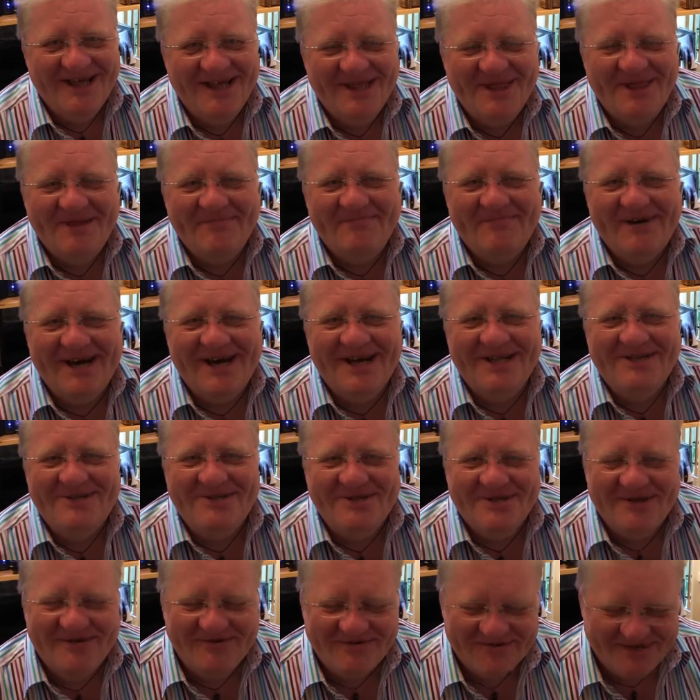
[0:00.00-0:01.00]
another the bank
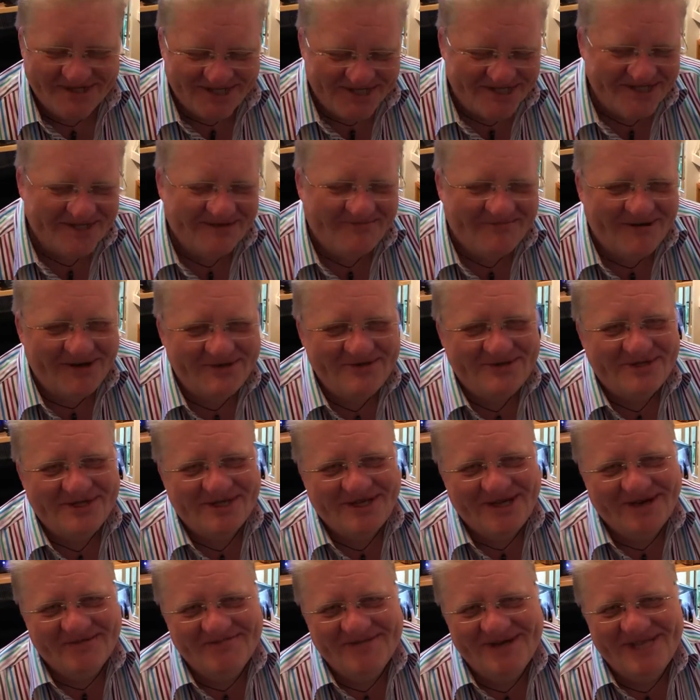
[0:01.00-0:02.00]
bad jokes are supposed
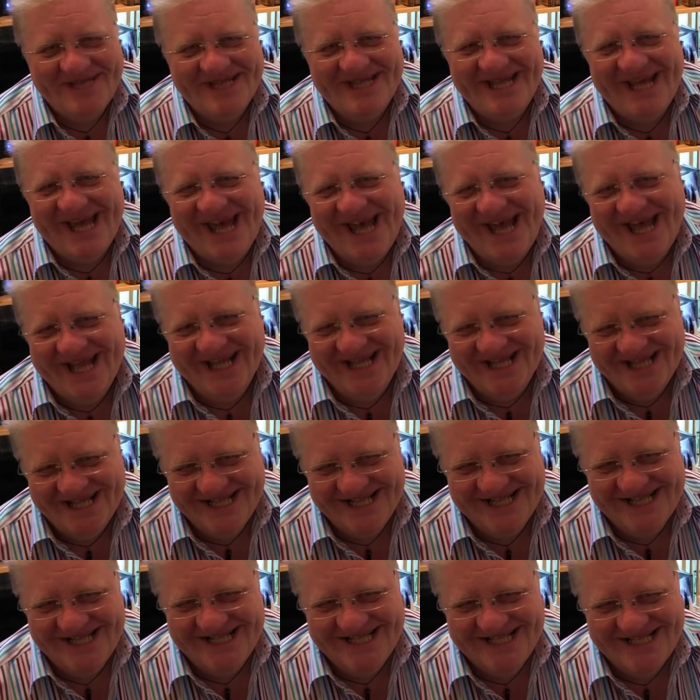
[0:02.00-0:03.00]
to come at the end.
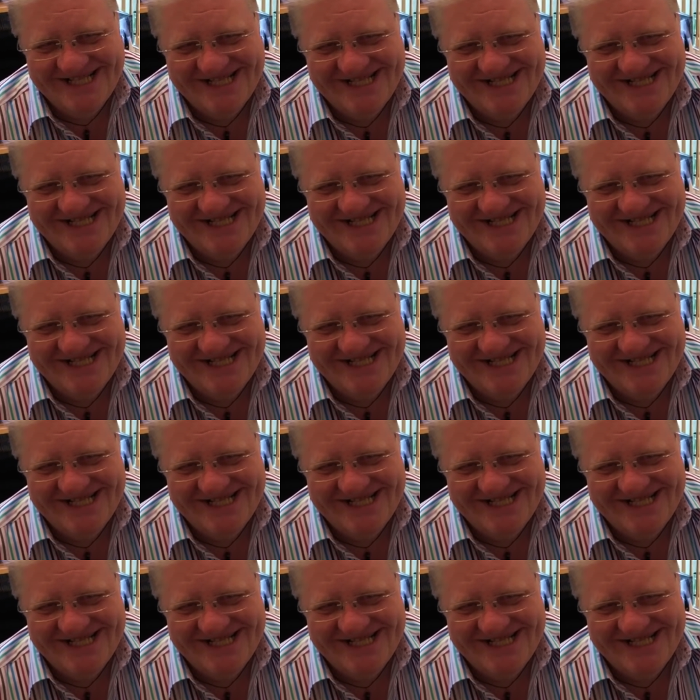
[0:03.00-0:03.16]
On another